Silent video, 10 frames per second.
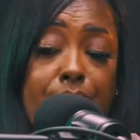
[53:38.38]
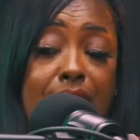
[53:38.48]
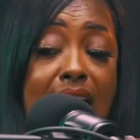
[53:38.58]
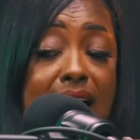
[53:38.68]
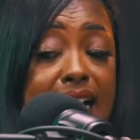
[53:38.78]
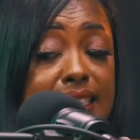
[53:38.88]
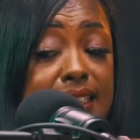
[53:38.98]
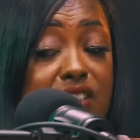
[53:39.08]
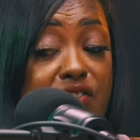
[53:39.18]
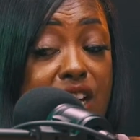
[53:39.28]
Now I got
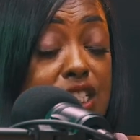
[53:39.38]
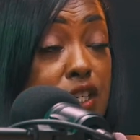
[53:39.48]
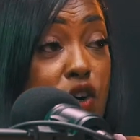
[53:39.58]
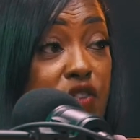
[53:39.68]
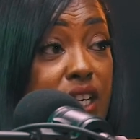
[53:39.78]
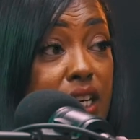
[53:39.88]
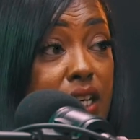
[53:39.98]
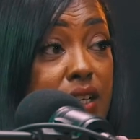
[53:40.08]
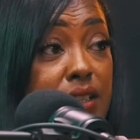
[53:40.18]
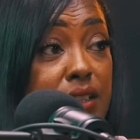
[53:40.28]
this investor over
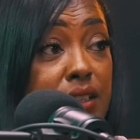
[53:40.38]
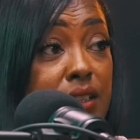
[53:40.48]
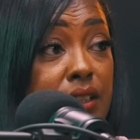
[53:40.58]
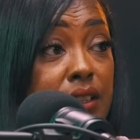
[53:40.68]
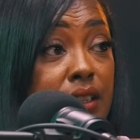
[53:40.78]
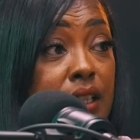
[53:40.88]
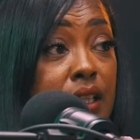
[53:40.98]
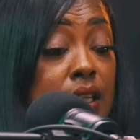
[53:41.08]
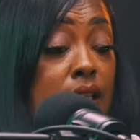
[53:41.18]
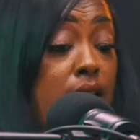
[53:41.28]
here.
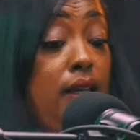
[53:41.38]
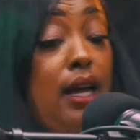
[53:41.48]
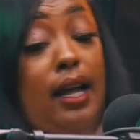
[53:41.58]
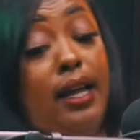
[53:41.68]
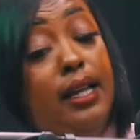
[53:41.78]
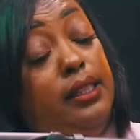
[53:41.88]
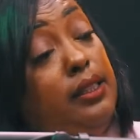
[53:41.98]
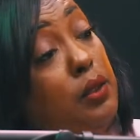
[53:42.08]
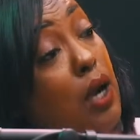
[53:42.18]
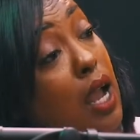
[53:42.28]
I got
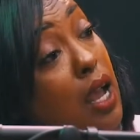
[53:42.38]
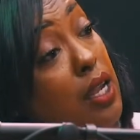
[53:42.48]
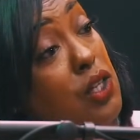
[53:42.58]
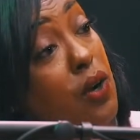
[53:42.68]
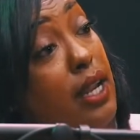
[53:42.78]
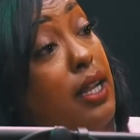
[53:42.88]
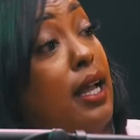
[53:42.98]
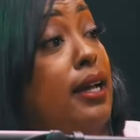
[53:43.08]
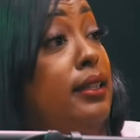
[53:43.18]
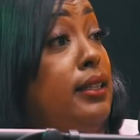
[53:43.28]
this contract.
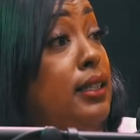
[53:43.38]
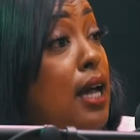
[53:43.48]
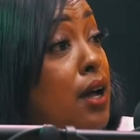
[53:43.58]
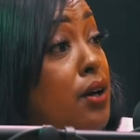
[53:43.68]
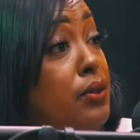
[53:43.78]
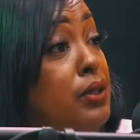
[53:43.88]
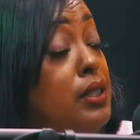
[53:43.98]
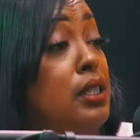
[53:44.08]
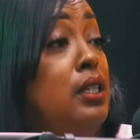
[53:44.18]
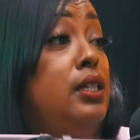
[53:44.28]
I got this
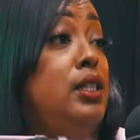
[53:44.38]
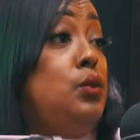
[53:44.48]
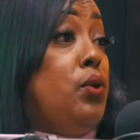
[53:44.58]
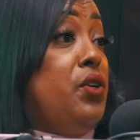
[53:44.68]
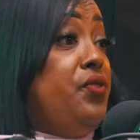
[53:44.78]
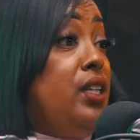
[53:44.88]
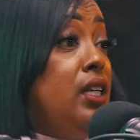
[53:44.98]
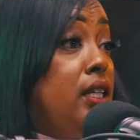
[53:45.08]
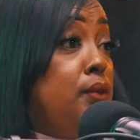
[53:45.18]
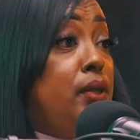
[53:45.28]
house. It's worth
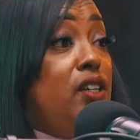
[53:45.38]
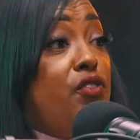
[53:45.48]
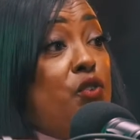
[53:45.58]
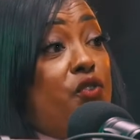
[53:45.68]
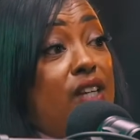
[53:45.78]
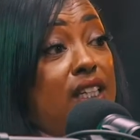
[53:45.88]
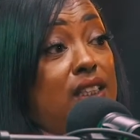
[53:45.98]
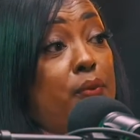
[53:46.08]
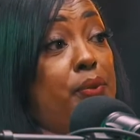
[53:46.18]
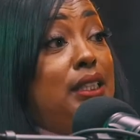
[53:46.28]
this. But if you
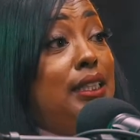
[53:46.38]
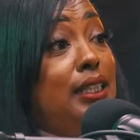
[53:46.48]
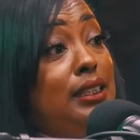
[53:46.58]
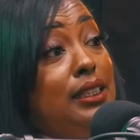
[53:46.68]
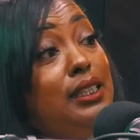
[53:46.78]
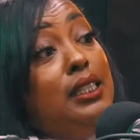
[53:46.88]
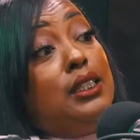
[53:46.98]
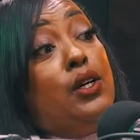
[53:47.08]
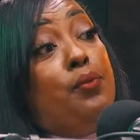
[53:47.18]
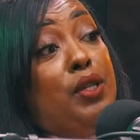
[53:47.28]
fix it and put this in it,
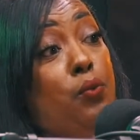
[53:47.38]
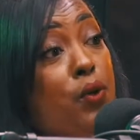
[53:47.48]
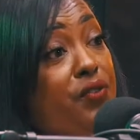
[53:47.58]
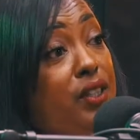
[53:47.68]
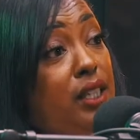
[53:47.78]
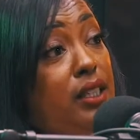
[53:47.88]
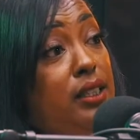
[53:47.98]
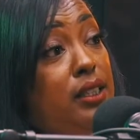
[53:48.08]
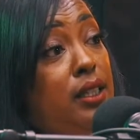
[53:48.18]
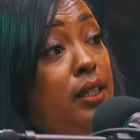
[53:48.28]
it's going to be worth
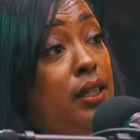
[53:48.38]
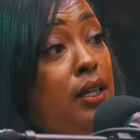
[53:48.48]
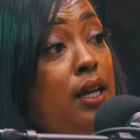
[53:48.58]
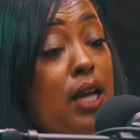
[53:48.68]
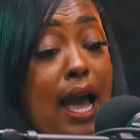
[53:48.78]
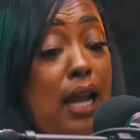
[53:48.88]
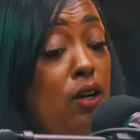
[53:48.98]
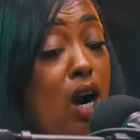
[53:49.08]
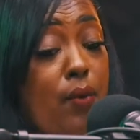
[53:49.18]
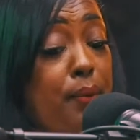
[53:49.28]
this. I
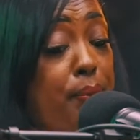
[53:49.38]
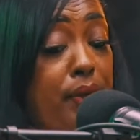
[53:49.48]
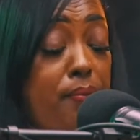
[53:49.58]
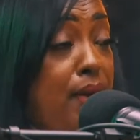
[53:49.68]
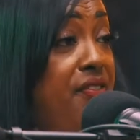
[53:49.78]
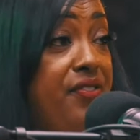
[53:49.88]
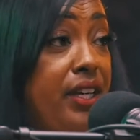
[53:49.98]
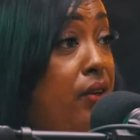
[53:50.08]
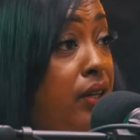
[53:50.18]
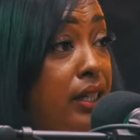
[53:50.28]
don't already put my
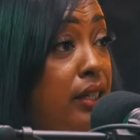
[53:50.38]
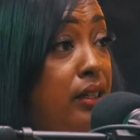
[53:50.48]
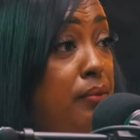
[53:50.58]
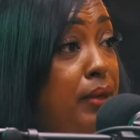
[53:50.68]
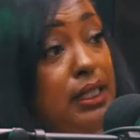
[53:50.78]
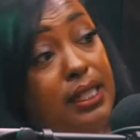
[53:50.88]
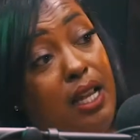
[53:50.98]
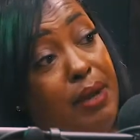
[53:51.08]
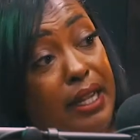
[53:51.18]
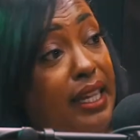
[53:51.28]
fee on it by the
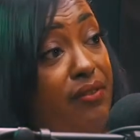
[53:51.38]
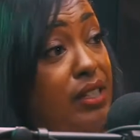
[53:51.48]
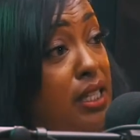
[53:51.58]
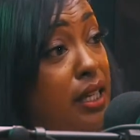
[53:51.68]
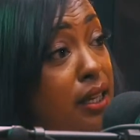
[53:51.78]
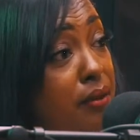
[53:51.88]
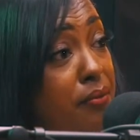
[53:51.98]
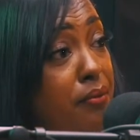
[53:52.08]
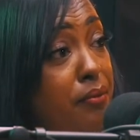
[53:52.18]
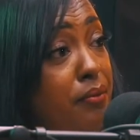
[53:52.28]
time I gave it to him.